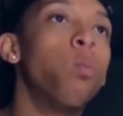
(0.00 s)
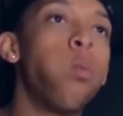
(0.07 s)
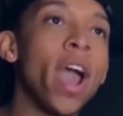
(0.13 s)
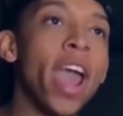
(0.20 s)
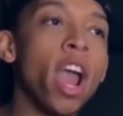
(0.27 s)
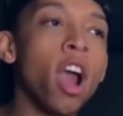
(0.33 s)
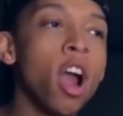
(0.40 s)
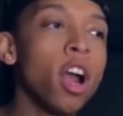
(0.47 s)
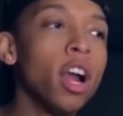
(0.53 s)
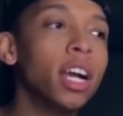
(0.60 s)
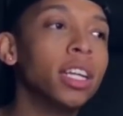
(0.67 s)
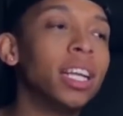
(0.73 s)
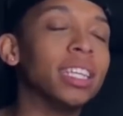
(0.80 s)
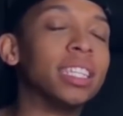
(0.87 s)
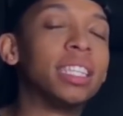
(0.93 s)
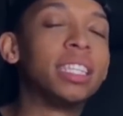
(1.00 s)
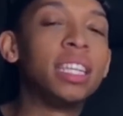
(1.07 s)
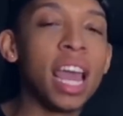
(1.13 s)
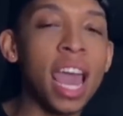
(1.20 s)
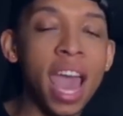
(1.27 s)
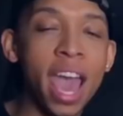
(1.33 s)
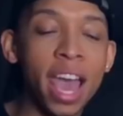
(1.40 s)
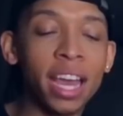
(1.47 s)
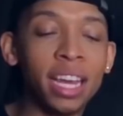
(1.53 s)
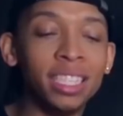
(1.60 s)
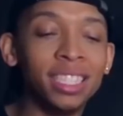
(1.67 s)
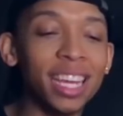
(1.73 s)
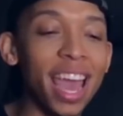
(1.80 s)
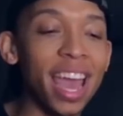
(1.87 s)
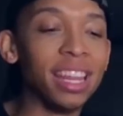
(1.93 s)
where to
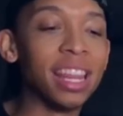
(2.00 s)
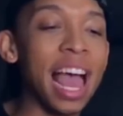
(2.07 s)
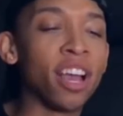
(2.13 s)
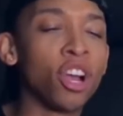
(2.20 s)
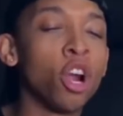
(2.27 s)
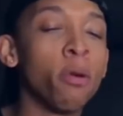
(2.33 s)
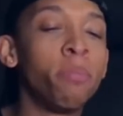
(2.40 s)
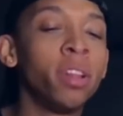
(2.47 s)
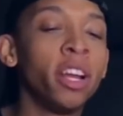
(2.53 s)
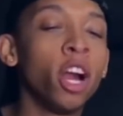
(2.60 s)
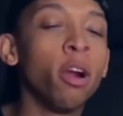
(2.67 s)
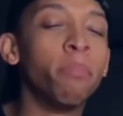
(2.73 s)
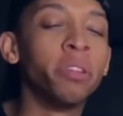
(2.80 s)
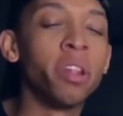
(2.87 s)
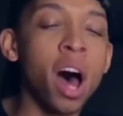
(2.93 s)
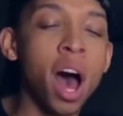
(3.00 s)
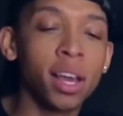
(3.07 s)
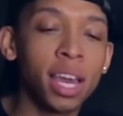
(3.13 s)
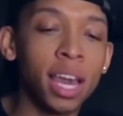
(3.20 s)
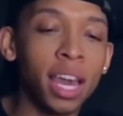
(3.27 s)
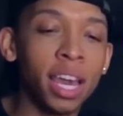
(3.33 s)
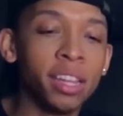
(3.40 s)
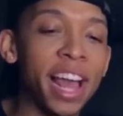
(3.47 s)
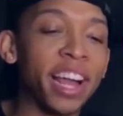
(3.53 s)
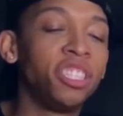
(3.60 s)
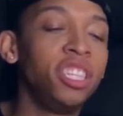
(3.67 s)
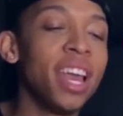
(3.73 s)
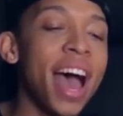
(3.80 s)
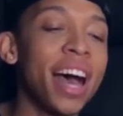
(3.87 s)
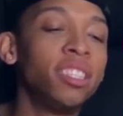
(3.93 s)
stand and like her blocking. Like,
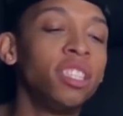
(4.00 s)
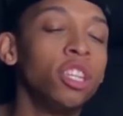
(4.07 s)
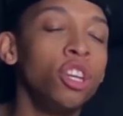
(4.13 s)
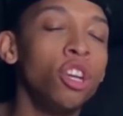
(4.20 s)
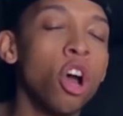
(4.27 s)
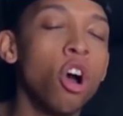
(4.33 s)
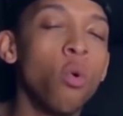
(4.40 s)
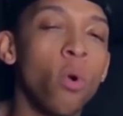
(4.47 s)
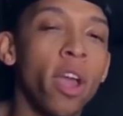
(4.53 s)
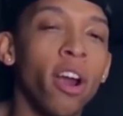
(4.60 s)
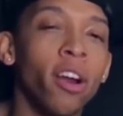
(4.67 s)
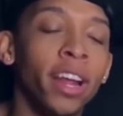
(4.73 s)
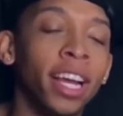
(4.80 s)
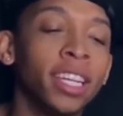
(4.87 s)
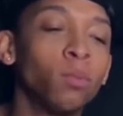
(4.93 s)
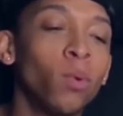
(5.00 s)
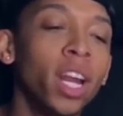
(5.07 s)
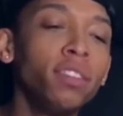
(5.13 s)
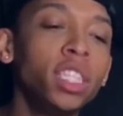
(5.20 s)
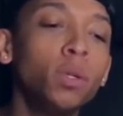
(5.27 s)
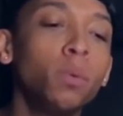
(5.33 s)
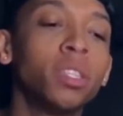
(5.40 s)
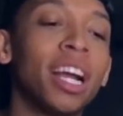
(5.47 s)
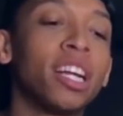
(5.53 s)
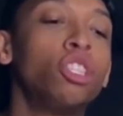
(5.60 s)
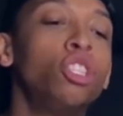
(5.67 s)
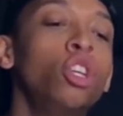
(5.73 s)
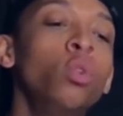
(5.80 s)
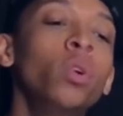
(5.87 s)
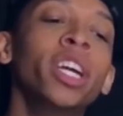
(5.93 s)
she has to know where it is. What if she was like
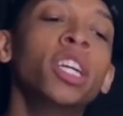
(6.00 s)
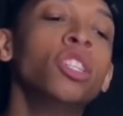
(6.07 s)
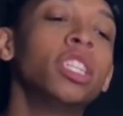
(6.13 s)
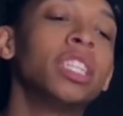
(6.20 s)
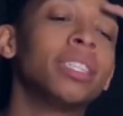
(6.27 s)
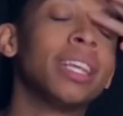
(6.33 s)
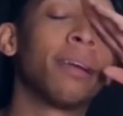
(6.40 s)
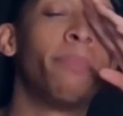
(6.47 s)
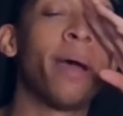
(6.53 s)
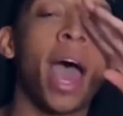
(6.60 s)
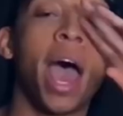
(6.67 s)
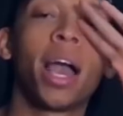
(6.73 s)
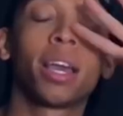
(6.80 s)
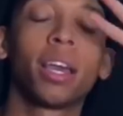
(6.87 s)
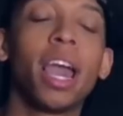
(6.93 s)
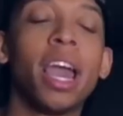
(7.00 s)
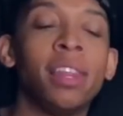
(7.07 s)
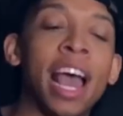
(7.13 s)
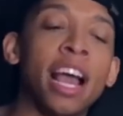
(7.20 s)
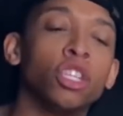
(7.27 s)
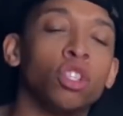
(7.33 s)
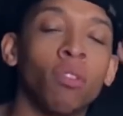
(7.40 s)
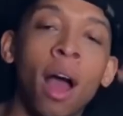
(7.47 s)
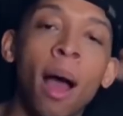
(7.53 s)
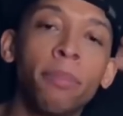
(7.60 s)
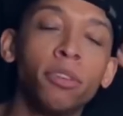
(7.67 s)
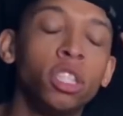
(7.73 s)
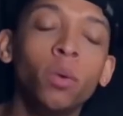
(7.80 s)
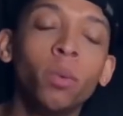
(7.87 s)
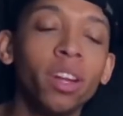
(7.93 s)
2 inches like back and that
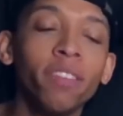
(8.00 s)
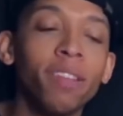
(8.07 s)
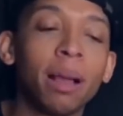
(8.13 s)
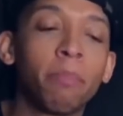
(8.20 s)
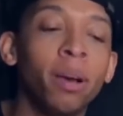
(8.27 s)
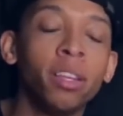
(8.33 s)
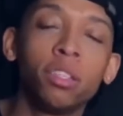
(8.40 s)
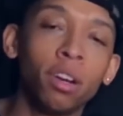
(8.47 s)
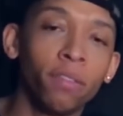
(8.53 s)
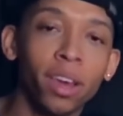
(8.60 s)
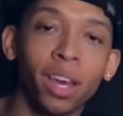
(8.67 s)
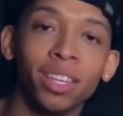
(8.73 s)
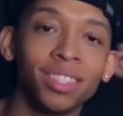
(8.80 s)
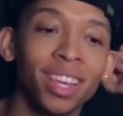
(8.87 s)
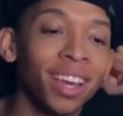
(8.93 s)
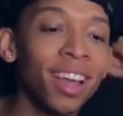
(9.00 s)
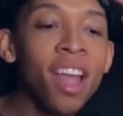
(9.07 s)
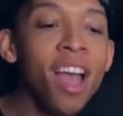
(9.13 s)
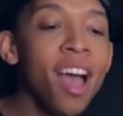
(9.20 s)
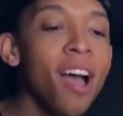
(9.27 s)
dropped? She would have like bust her face. Like,